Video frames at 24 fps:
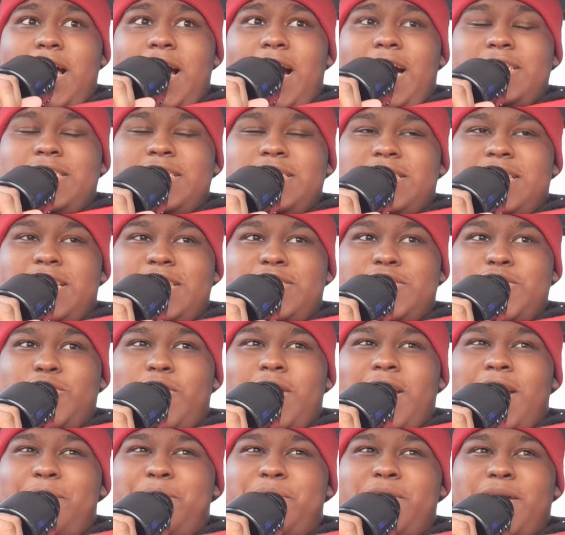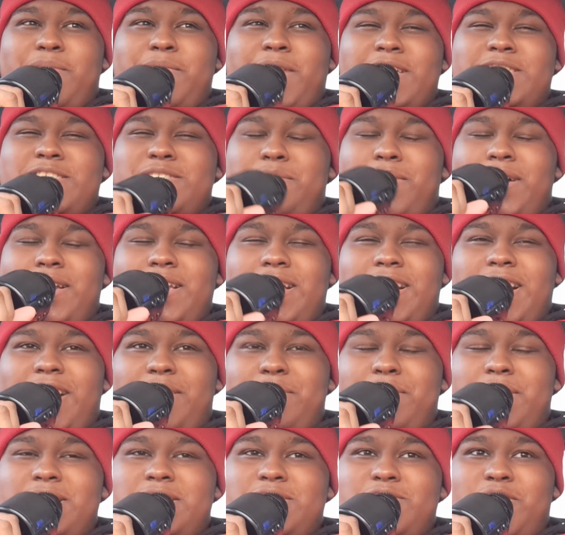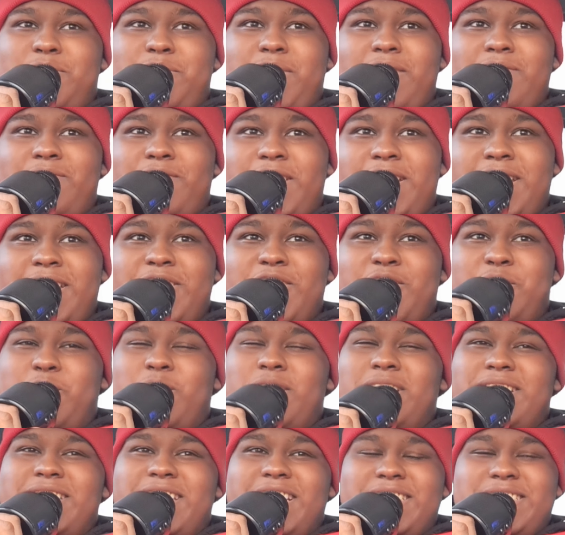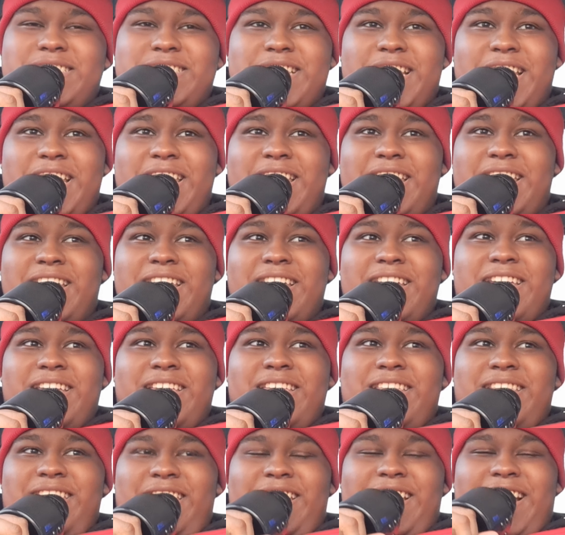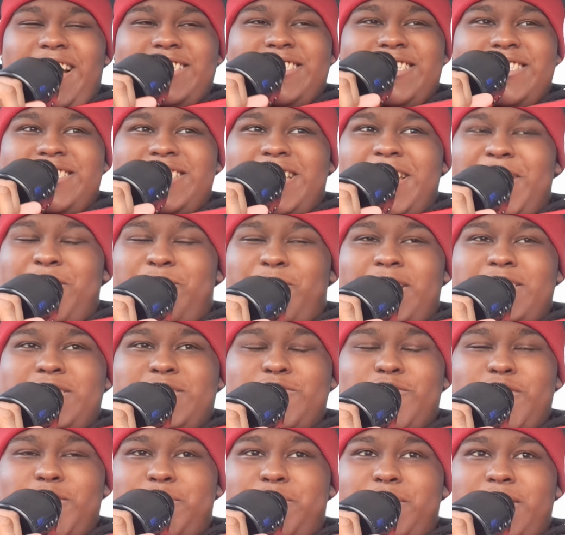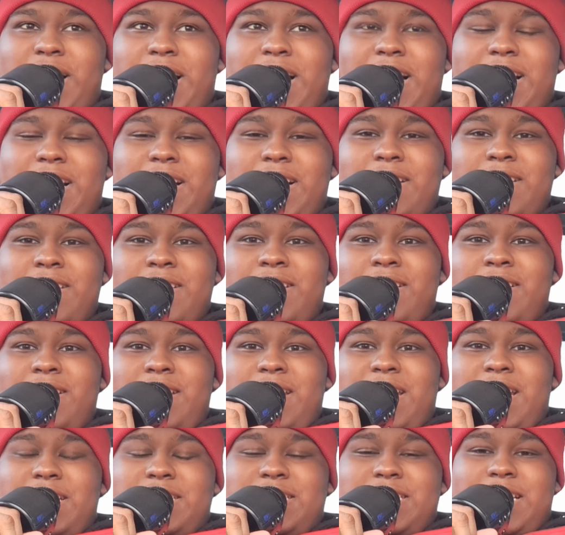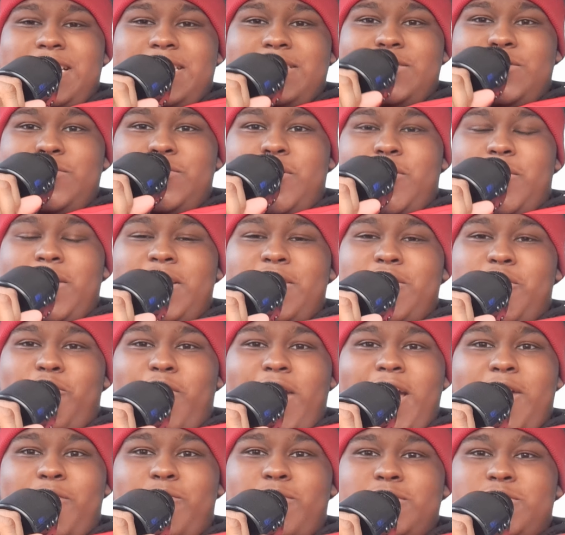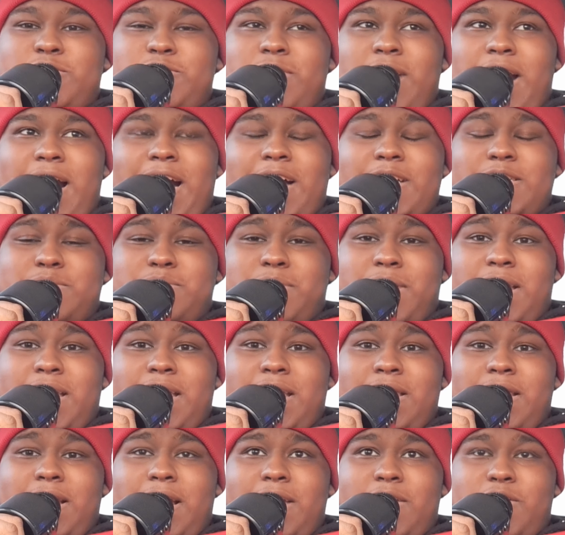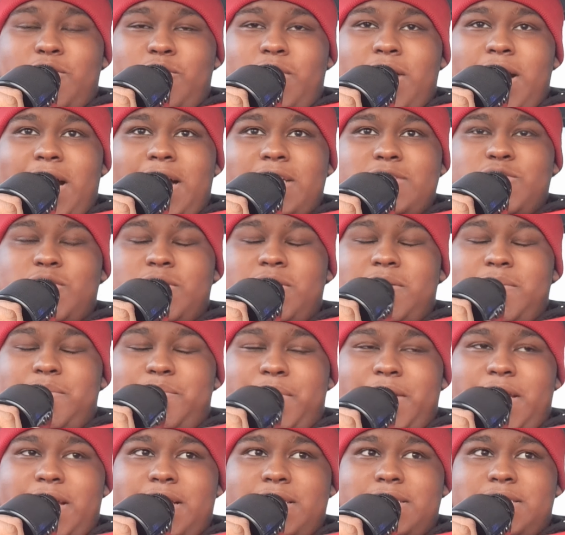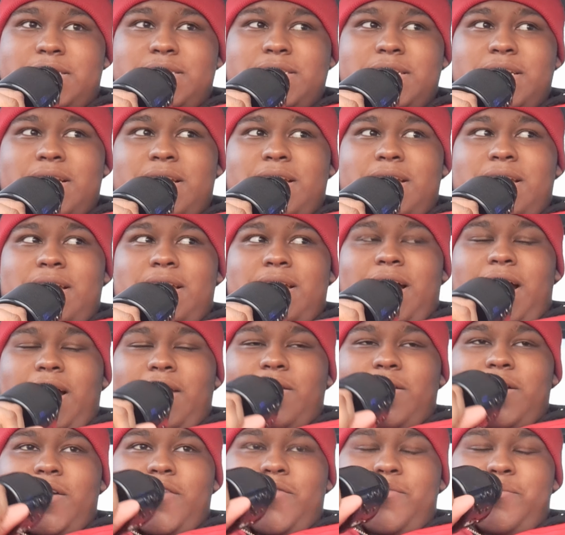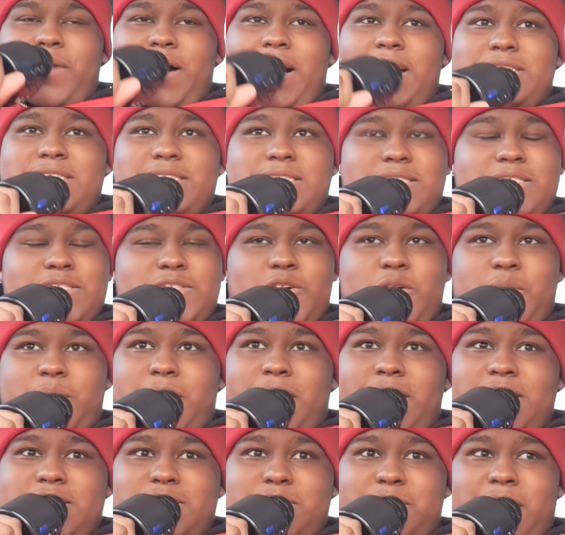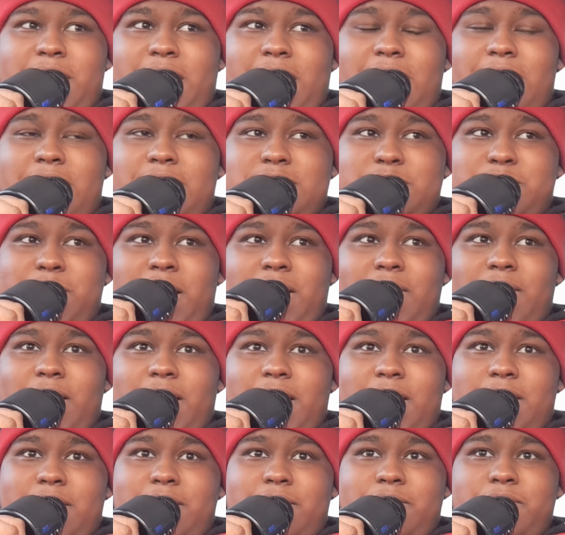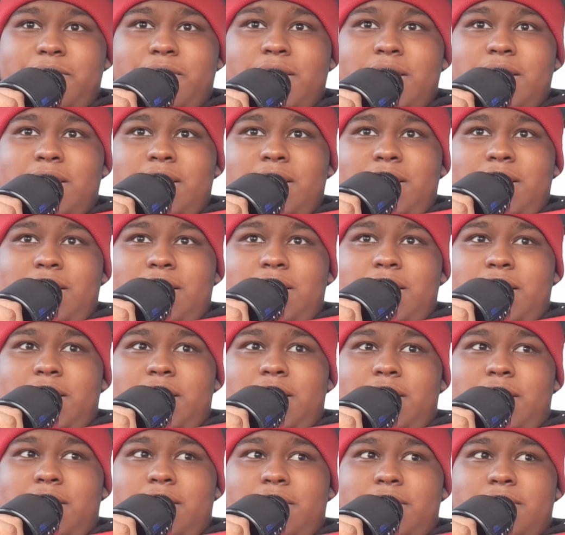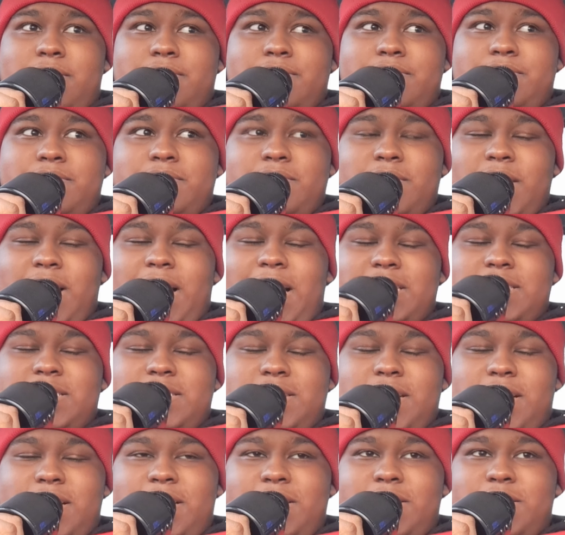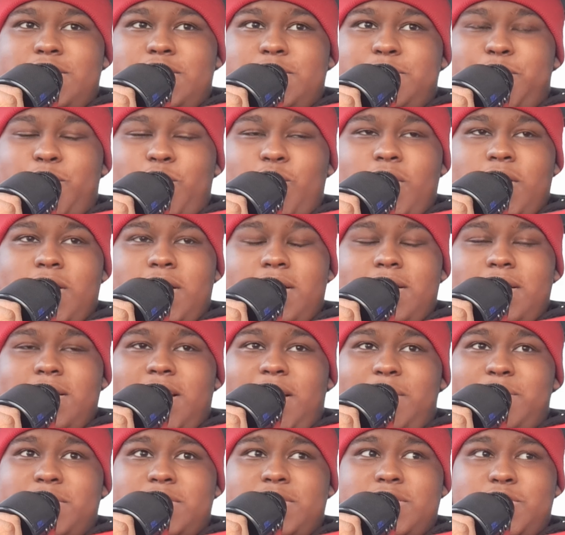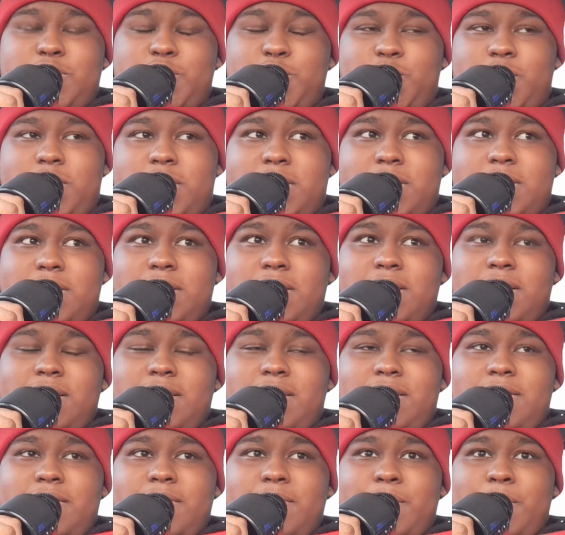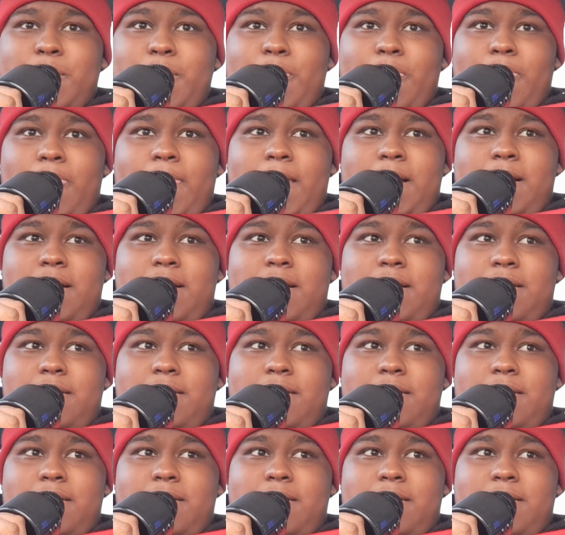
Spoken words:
I just get so happy. I'm like, somebody commented on my video. What did they say? And I just can't wait to reply and just, you know, interact with you guys, man. Like, you guys are the best. I love boxing so much, man. It's my life. I study the sport. I'm a student. The